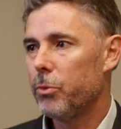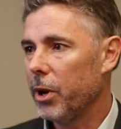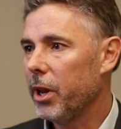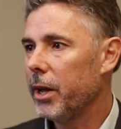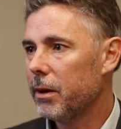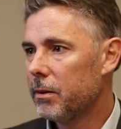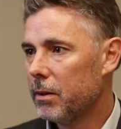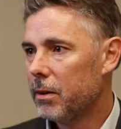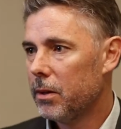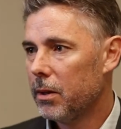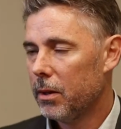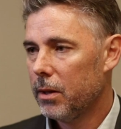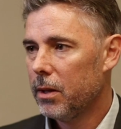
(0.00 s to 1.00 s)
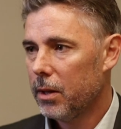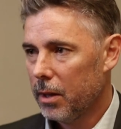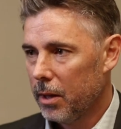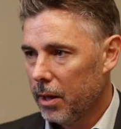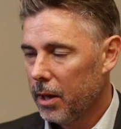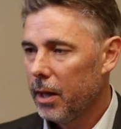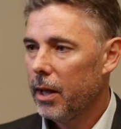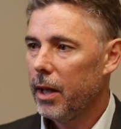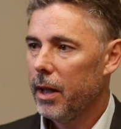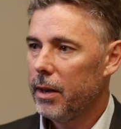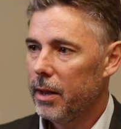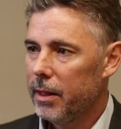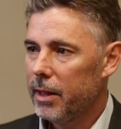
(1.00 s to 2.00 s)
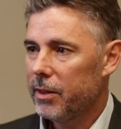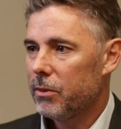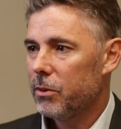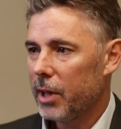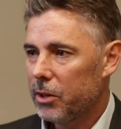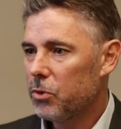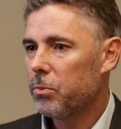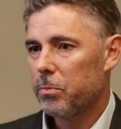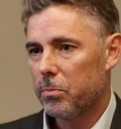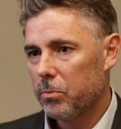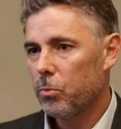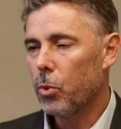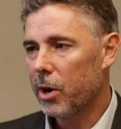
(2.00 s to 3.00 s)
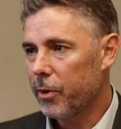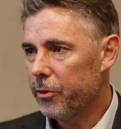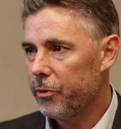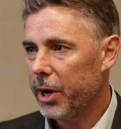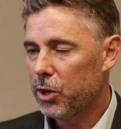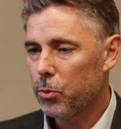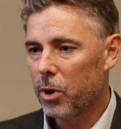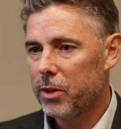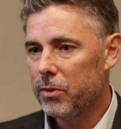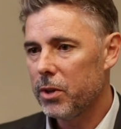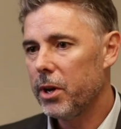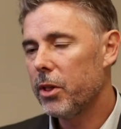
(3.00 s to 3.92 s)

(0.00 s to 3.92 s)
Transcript: thrilling. That's very exciting. And, and that's, that's one of our phase ones.